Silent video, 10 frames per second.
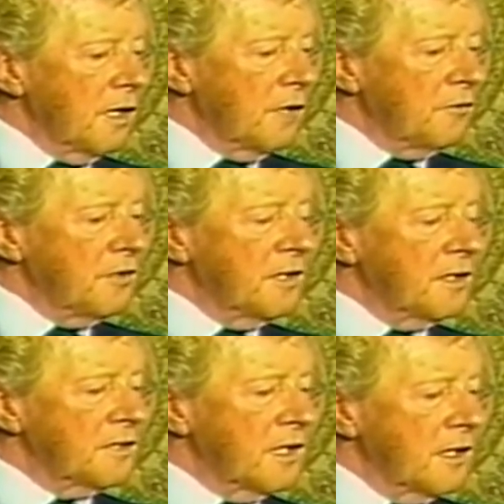
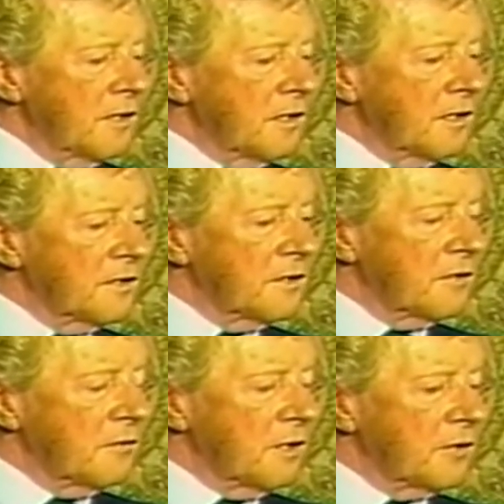Everything is taken into
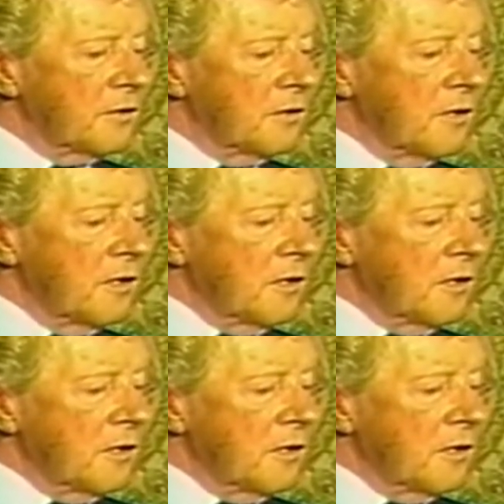consideration.